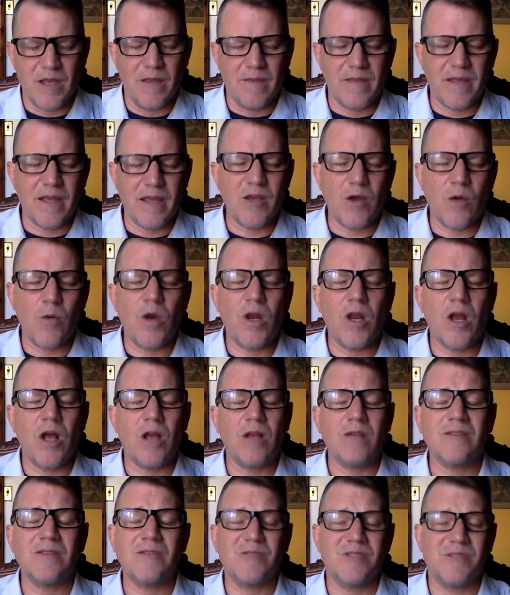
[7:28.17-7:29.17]
They go on
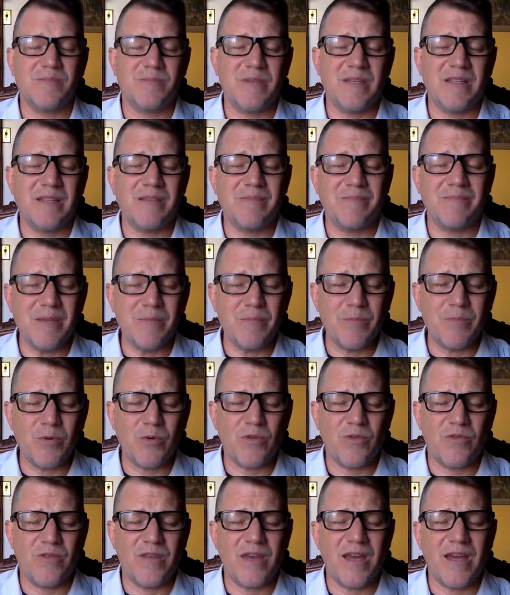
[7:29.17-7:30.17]
also to be the
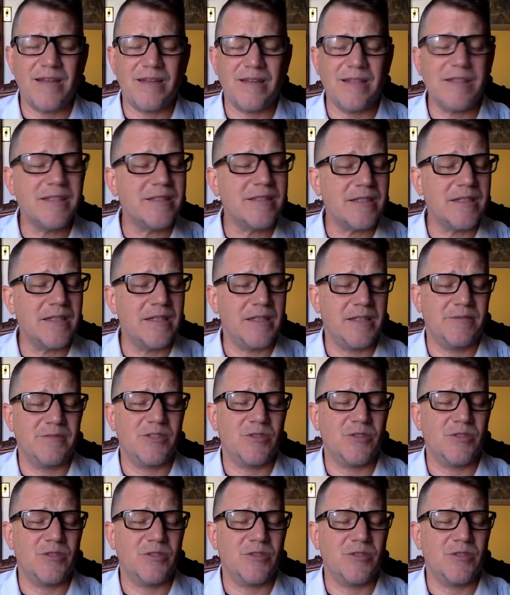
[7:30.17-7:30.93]
people that listen